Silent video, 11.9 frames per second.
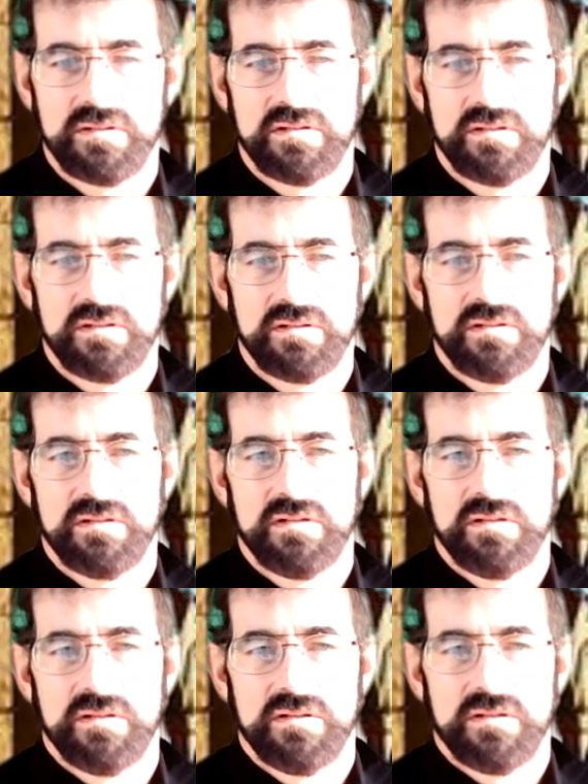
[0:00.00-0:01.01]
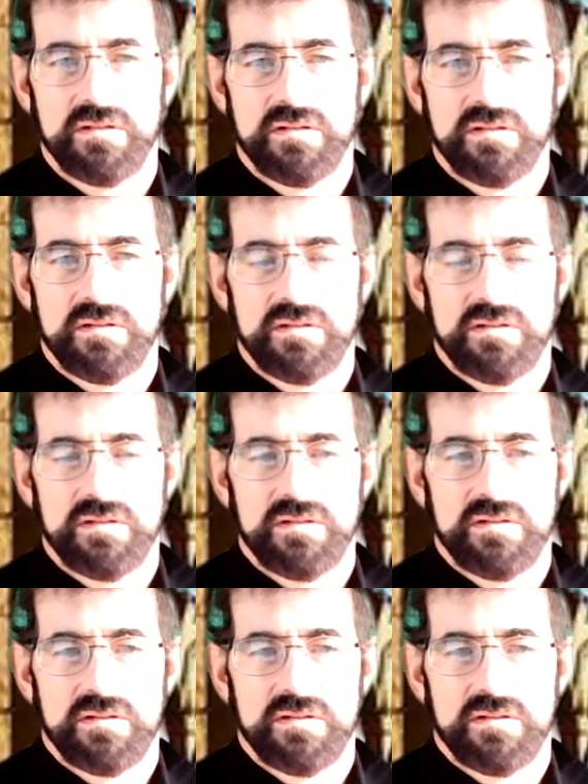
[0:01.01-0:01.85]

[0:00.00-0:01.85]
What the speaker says: (no one is talking)